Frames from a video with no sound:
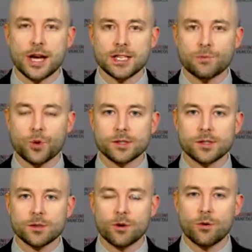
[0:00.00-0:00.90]
exports.
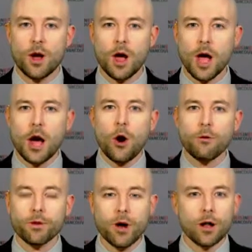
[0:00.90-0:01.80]
So
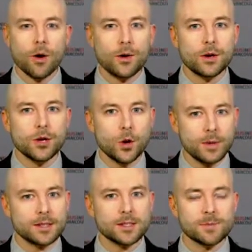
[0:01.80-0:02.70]
overall,
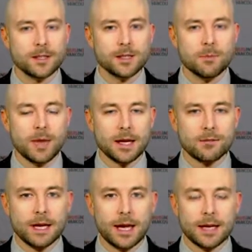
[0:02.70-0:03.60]
nobody's expecting the Bank of
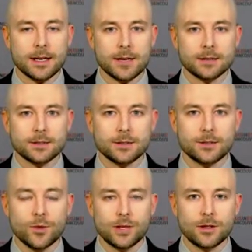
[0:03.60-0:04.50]
Canada to
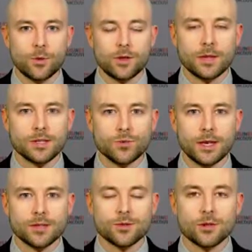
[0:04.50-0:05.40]
do anything its
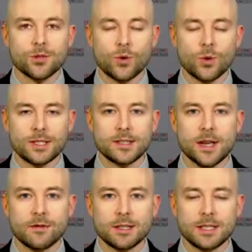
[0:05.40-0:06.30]
rates throughout
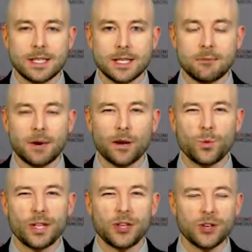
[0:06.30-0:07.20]
2017, but
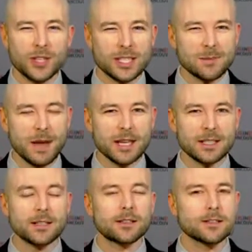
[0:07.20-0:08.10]
we could expect,
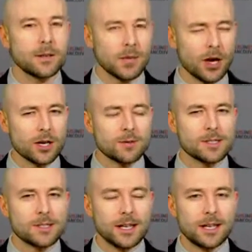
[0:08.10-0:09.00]
and some
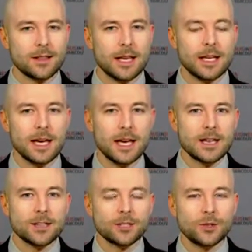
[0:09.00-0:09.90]
economists are saying that
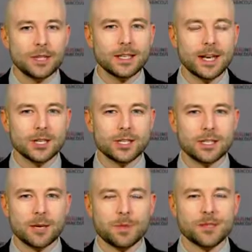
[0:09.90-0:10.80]
the loonie could actually
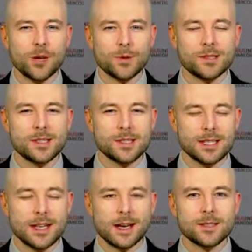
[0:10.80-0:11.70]
dip as low as
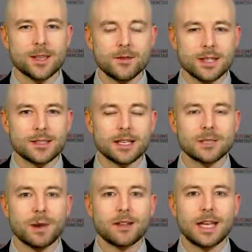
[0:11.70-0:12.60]
69.70
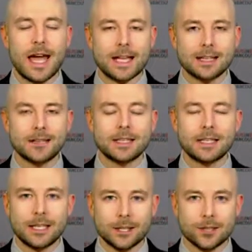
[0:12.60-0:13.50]
cents by the end of the
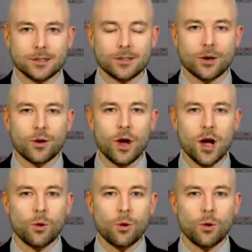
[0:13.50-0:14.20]
year. So